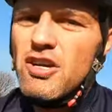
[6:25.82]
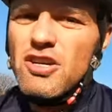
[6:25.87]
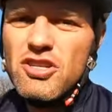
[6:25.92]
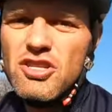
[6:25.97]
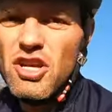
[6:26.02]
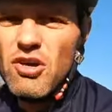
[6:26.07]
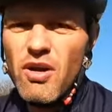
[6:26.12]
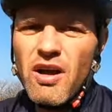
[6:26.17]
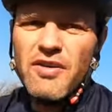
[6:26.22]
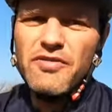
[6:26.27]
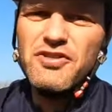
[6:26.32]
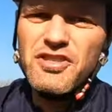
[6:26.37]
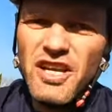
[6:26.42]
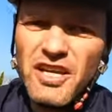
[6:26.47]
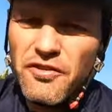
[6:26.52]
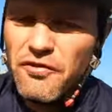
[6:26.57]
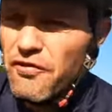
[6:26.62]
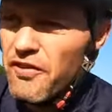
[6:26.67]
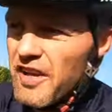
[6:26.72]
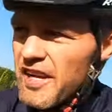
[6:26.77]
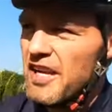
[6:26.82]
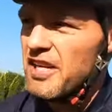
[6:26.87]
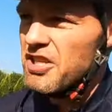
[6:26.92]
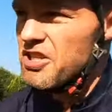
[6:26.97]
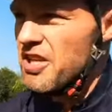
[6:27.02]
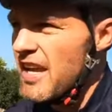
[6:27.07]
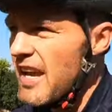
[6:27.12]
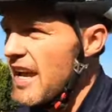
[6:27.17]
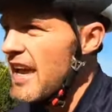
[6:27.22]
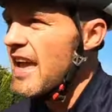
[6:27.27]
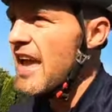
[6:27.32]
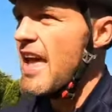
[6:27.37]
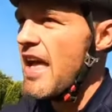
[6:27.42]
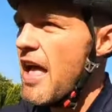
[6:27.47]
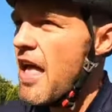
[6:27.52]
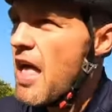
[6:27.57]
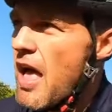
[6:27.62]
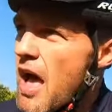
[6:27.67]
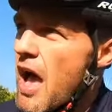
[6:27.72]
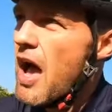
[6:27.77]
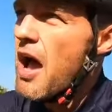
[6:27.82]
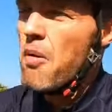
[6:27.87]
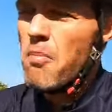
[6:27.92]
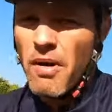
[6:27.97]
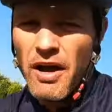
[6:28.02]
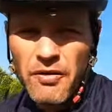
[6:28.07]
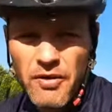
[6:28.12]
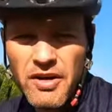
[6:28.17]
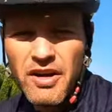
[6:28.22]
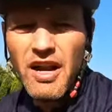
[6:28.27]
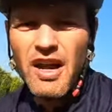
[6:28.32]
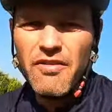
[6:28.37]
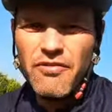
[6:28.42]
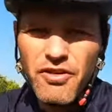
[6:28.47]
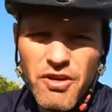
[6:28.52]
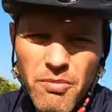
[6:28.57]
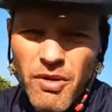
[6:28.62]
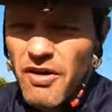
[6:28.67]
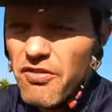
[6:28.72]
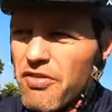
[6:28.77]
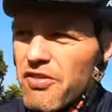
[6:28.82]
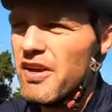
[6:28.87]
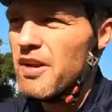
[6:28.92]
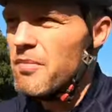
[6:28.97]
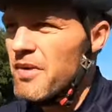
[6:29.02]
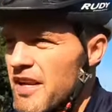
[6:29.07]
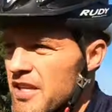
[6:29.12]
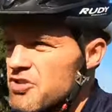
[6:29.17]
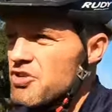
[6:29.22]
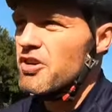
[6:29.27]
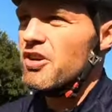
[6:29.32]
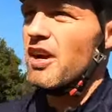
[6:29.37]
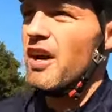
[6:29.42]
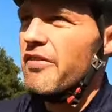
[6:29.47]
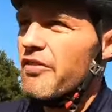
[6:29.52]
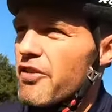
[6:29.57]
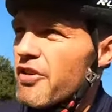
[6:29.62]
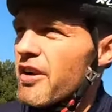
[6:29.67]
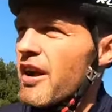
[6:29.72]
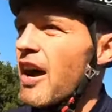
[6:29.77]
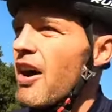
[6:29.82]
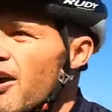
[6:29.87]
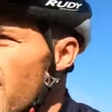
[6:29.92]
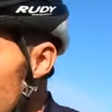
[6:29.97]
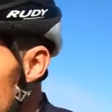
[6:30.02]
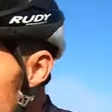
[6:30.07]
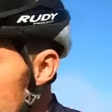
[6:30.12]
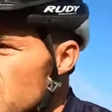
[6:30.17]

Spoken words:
So I've just finished my recovery, my 3 minutes recovery now, and I'm